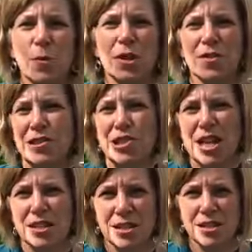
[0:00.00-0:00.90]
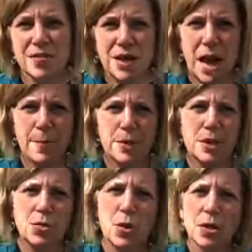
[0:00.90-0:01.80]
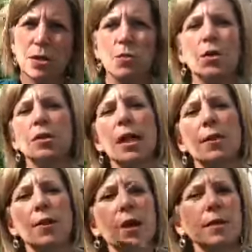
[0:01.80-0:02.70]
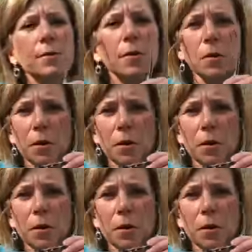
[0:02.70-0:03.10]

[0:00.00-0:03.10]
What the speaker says: what are the chances of it happening twice in one day, right?